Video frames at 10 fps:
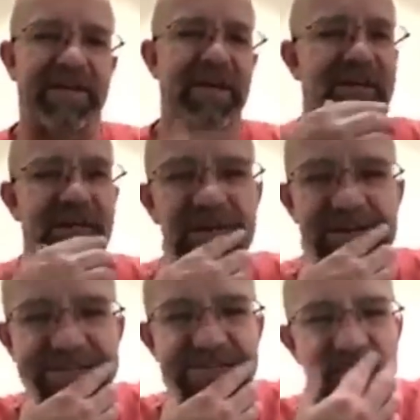And I
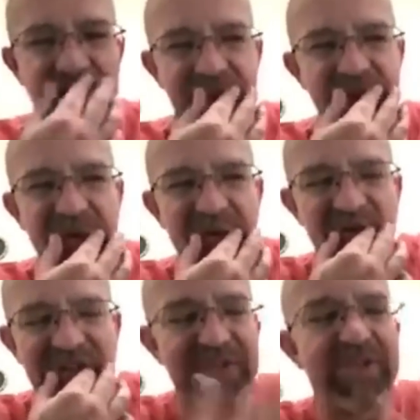hesitated
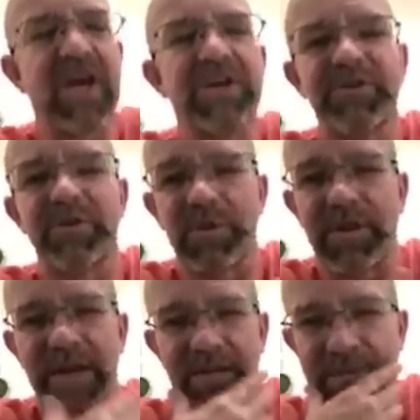to not do the one
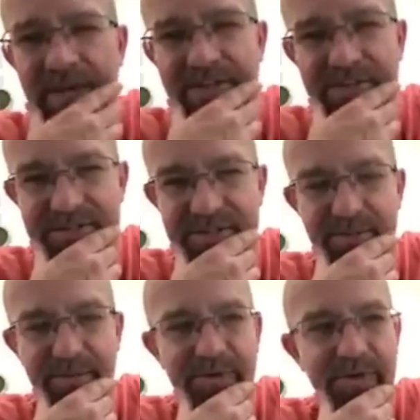I had back in
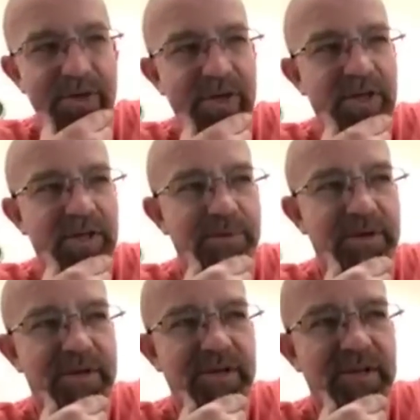December.
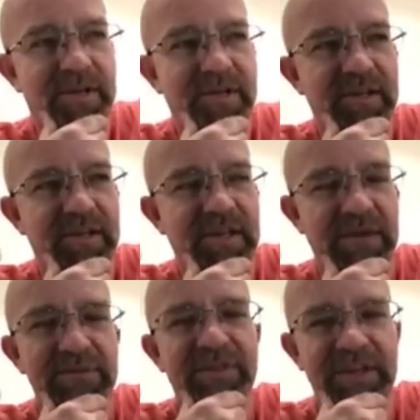But
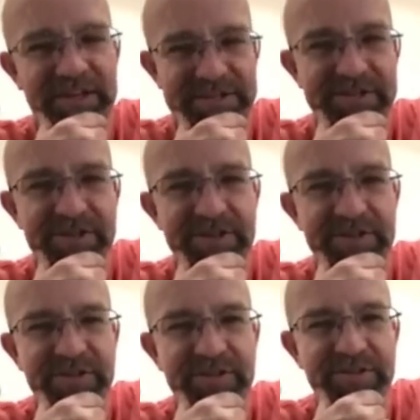everything I
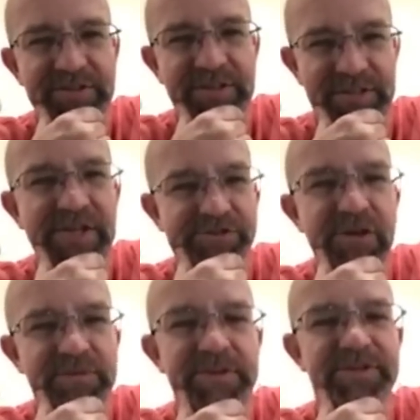saw in that
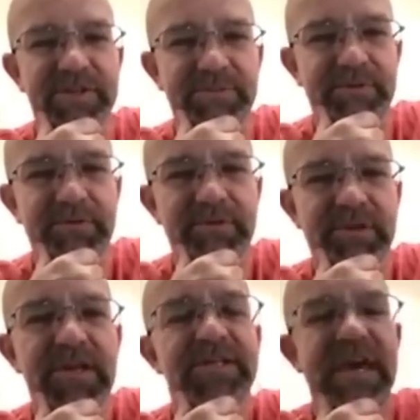dream in December
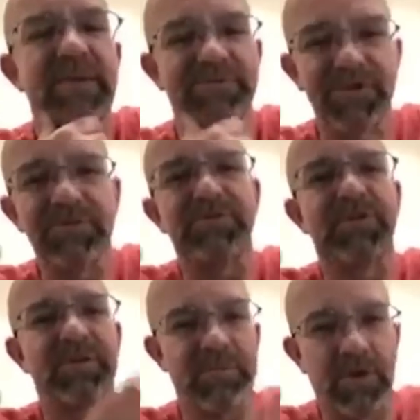came true
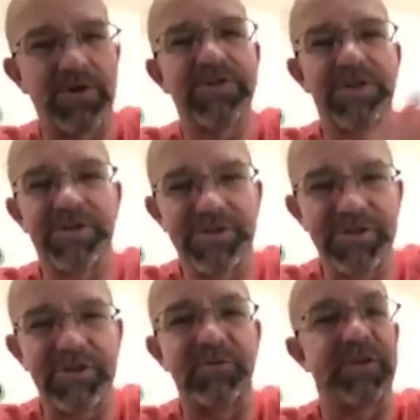between March and
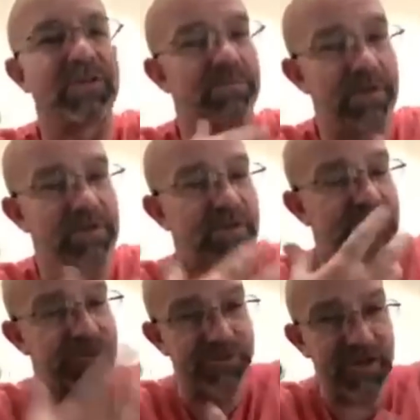June, when in
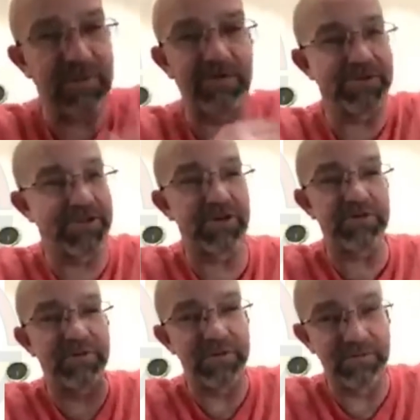the dream I was
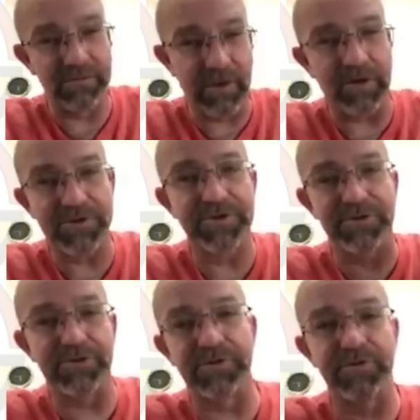showed March
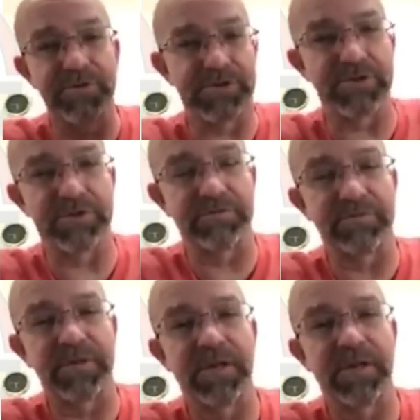through June.